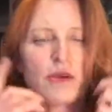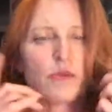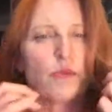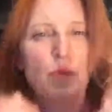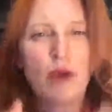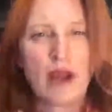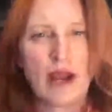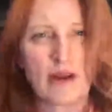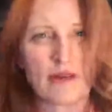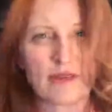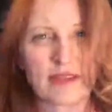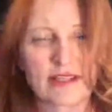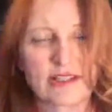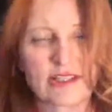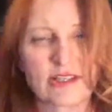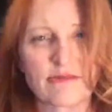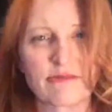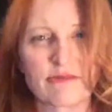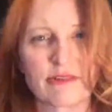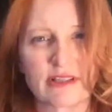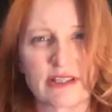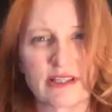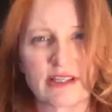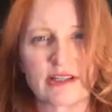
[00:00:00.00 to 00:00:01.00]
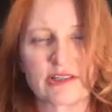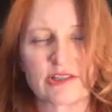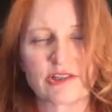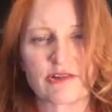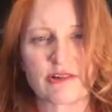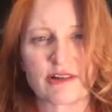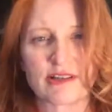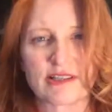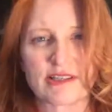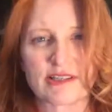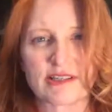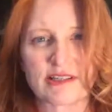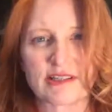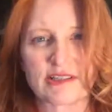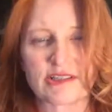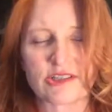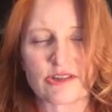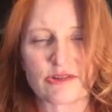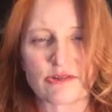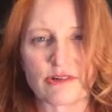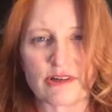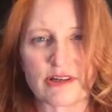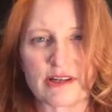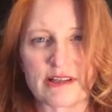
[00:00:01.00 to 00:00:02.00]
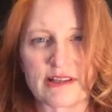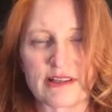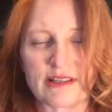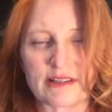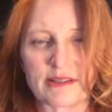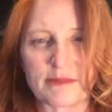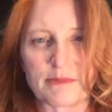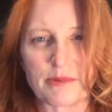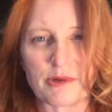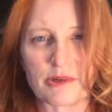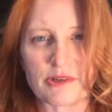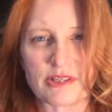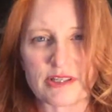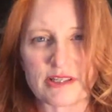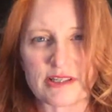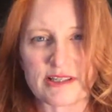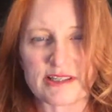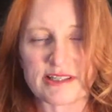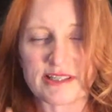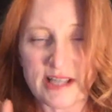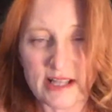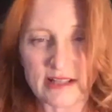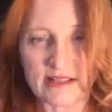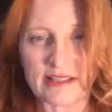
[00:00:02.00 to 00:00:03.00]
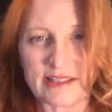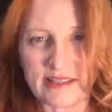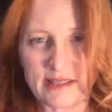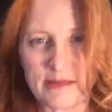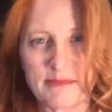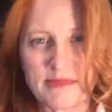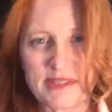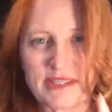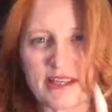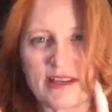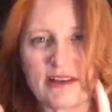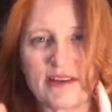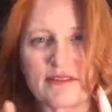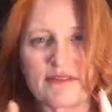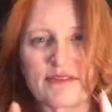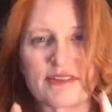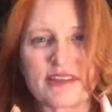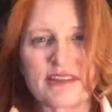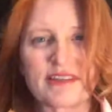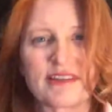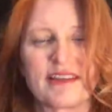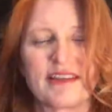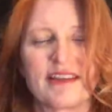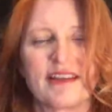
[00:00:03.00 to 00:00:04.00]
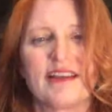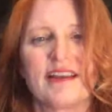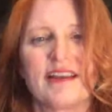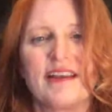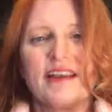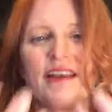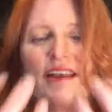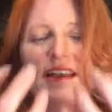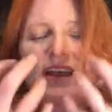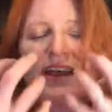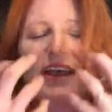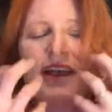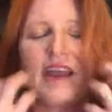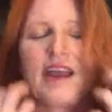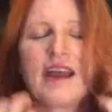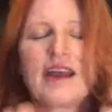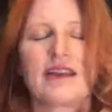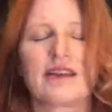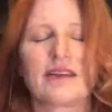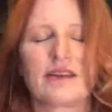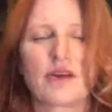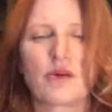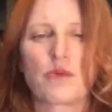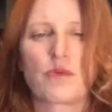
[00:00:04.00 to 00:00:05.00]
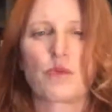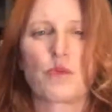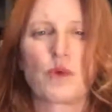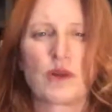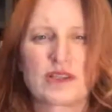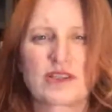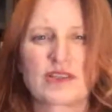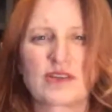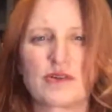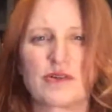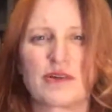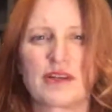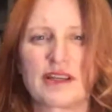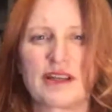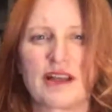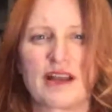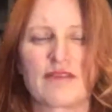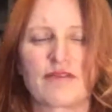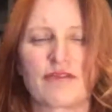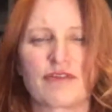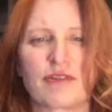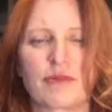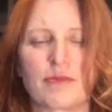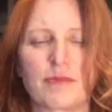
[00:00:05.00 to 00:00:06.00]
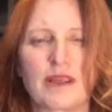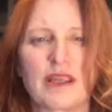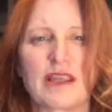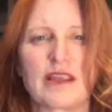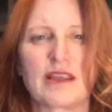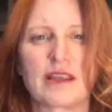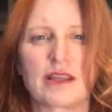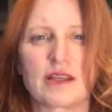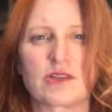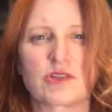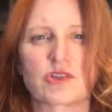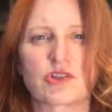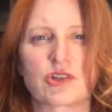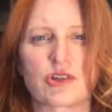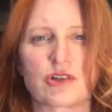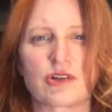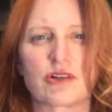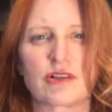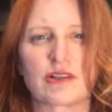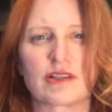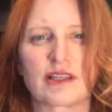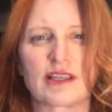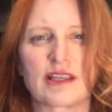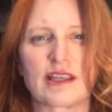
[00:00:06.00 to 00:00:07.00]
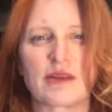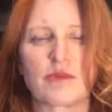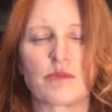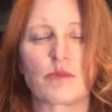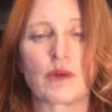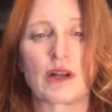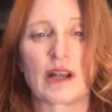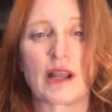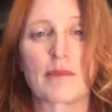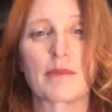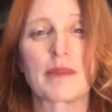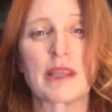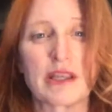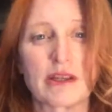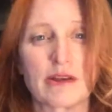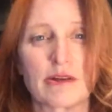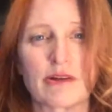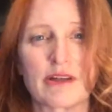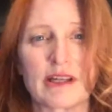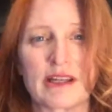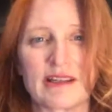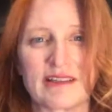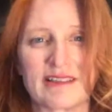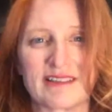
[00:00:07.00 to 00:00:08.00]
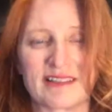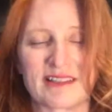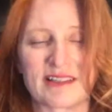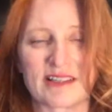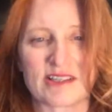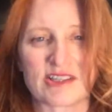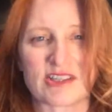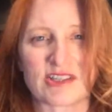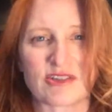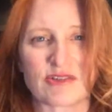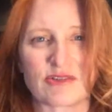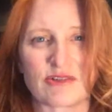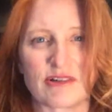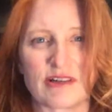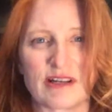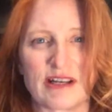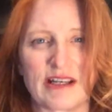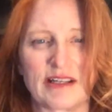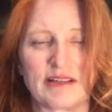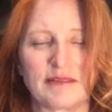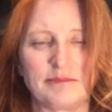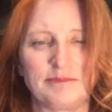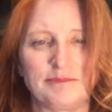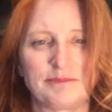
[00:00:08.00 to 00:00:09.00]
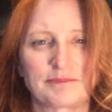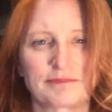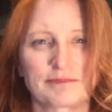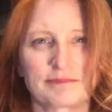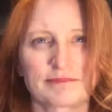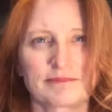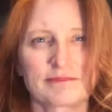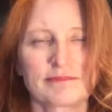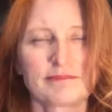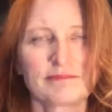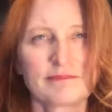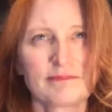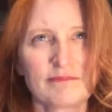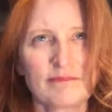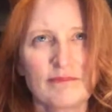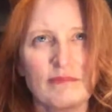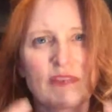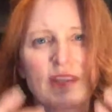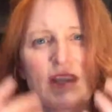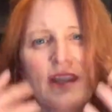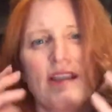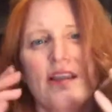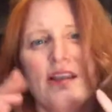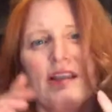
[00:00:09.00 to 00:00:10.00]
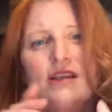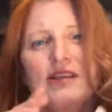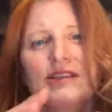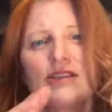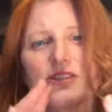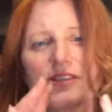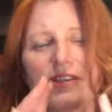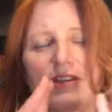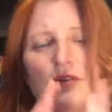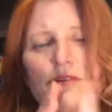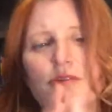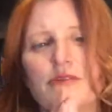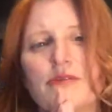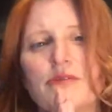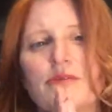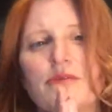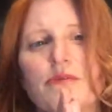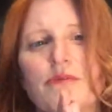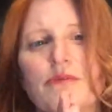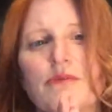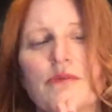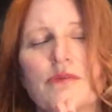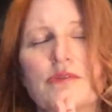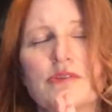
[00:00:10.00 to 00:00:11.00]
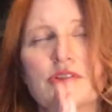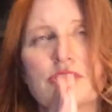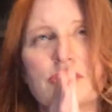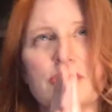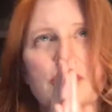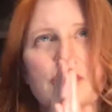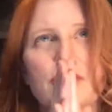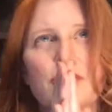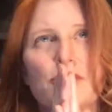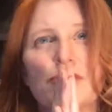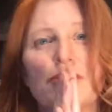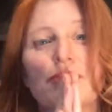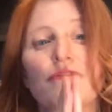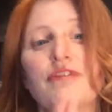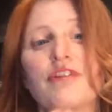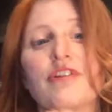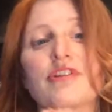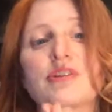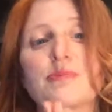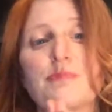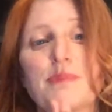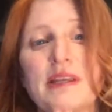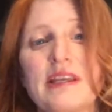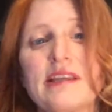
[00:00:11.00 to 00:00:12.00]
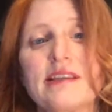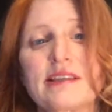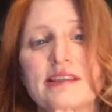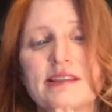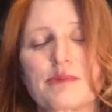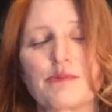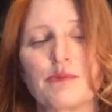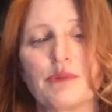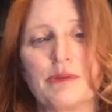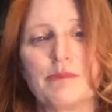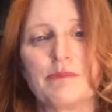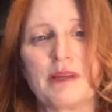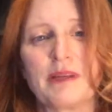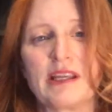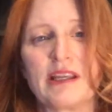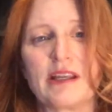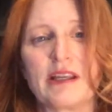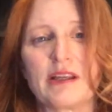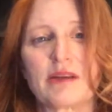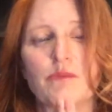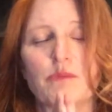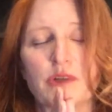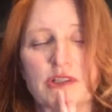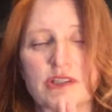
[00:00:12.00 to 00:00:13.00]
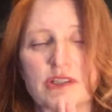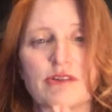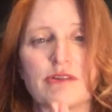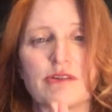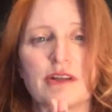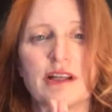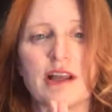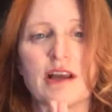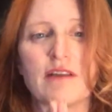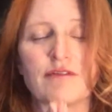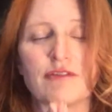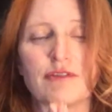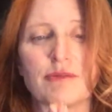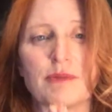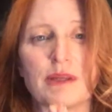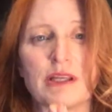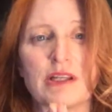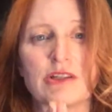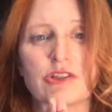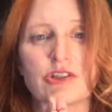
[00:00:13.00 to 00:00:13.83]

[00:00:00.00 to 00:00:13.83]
wow, that's a really interesting story that the person is telling themselves. And what's going on for me internally when I'm hearing this story? So the first piece would be what's going on for me